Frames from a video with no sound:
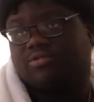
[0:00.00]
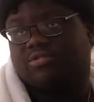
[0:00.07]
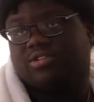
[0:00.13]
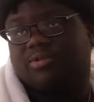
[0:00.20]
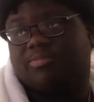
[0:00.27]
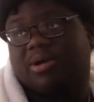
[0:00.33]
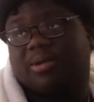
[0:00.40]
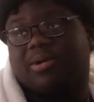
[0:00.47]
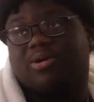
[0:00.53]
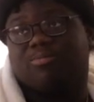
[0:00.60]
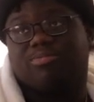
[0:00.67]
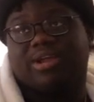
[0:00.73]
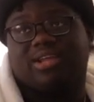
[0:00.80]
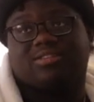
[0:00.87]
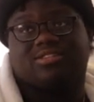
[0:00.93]
He probably gonna
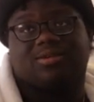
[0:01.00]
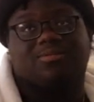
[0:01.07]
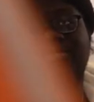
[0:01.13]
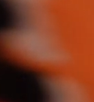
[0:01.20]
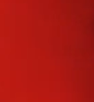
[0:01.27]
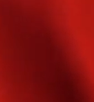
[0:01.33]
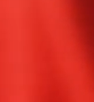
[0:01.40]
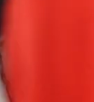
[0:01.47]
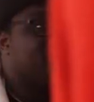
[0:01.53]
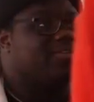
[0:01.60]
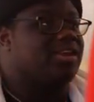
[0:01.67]
break some of